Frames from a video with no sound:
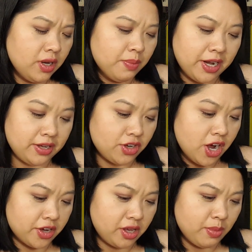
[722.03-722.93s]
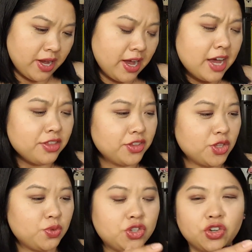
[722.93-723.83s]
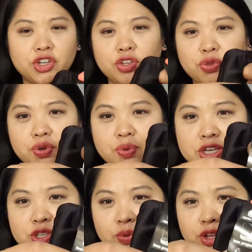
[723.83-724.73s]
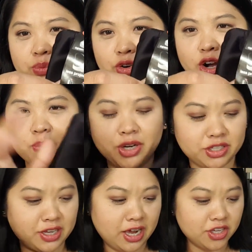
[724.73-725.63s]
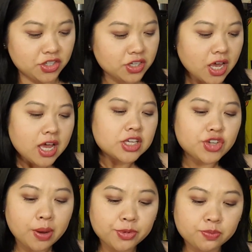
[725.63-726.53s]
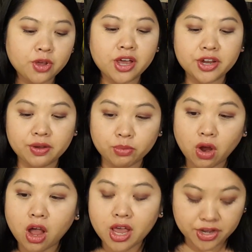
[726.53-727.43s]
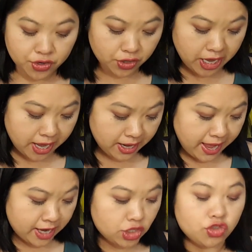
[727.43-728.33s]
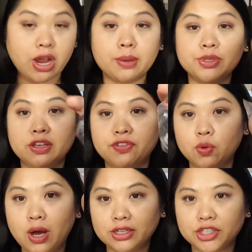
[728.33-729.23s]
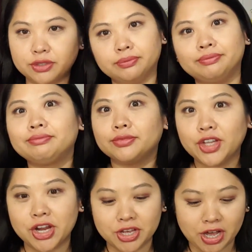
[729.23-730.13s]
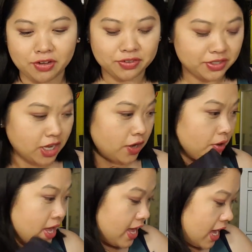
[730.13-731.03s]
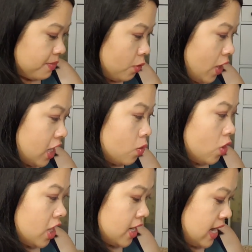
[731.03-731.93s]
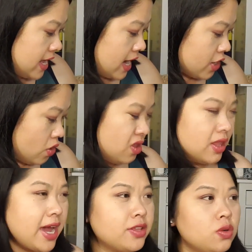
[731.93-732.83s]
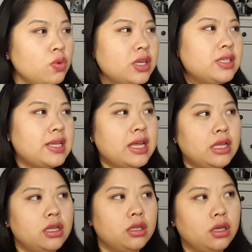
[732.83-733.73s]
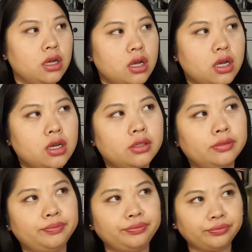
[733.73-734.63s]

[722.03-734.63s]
What am I talking about? I thought this was showing you three ways to wear the bra, but it's not. It's strapless bra, and you can add straps if you want to. There you go. So I've been wanting one, and I don't like the ones that um,